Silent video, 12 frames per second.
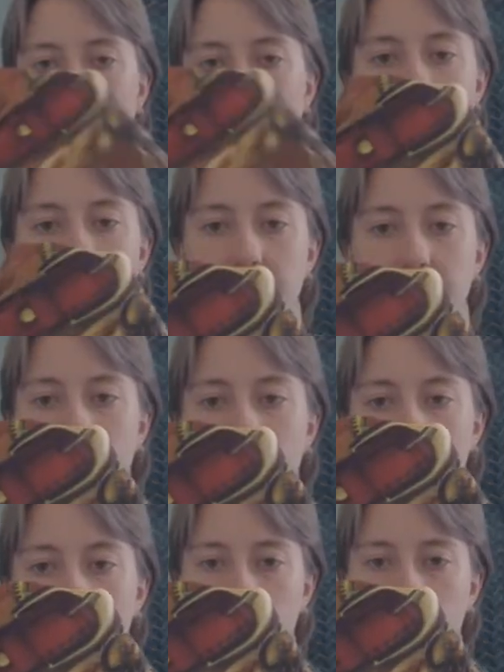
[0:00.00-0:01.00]
anything
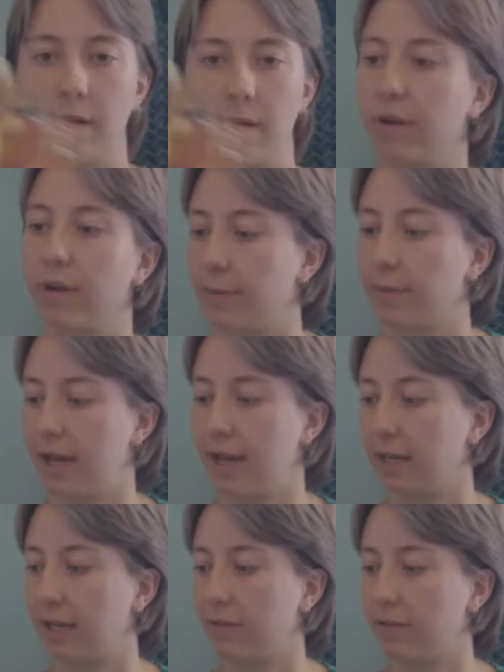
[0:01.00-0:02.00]
through it when I'm pressing my hand
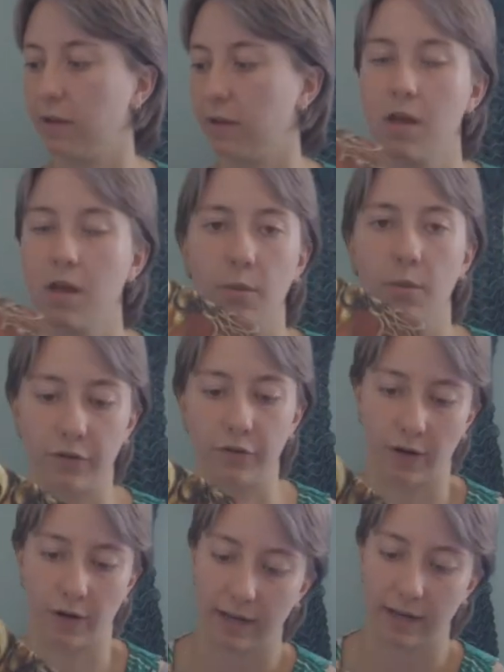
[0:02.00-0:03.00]
against it, which is
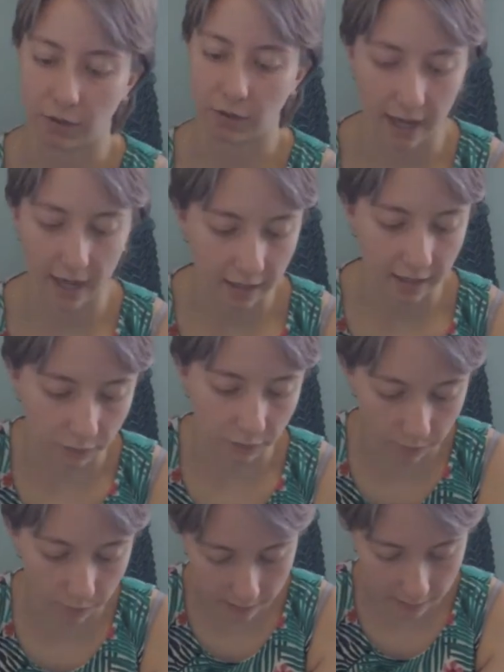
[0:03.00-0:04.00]
great. You can, if you
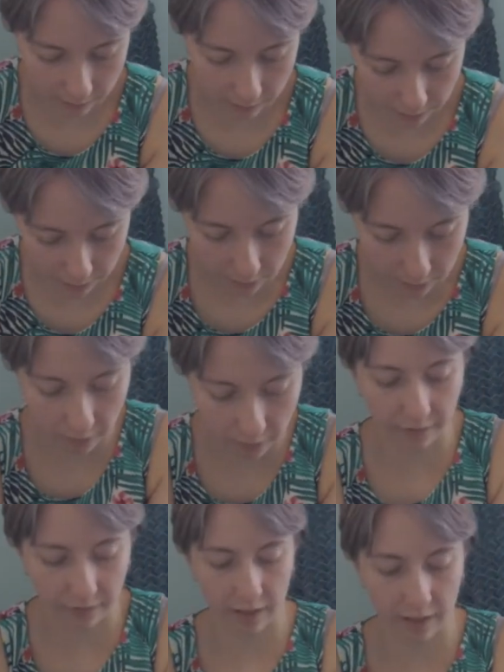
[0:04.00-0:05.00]
really pull it,
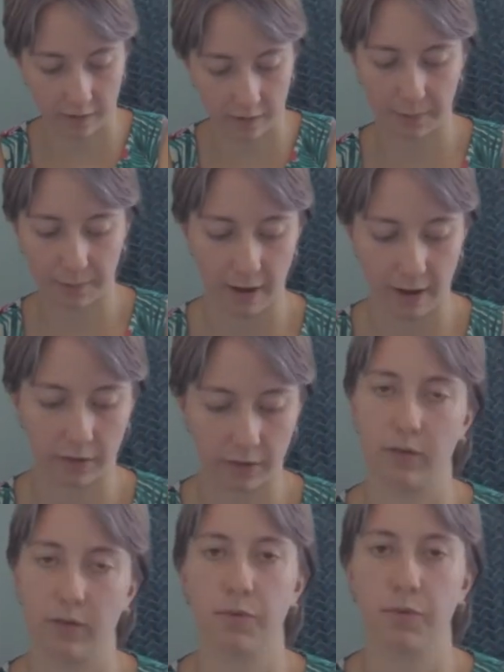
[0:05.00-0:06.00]
obviously it gets a little bit white because
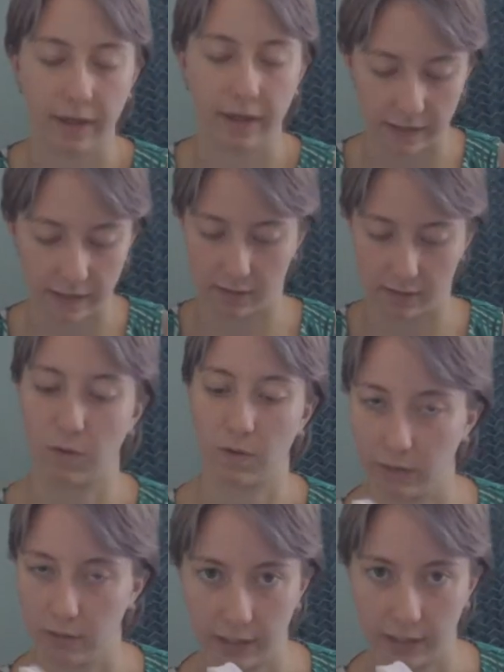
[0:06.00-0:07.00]
of the print and it's
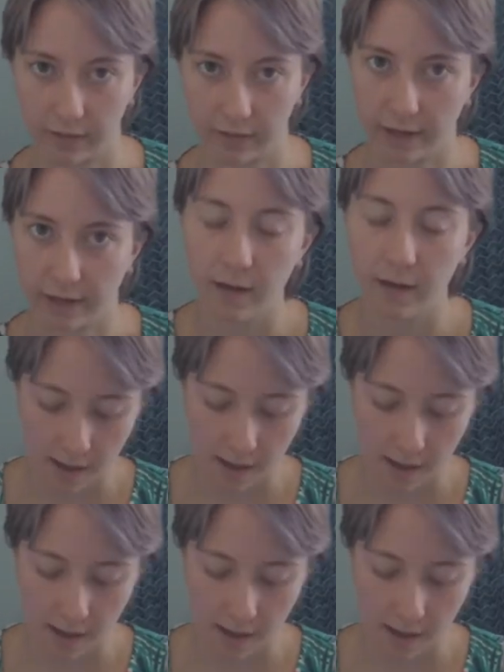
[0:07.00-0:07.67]
white on the inside,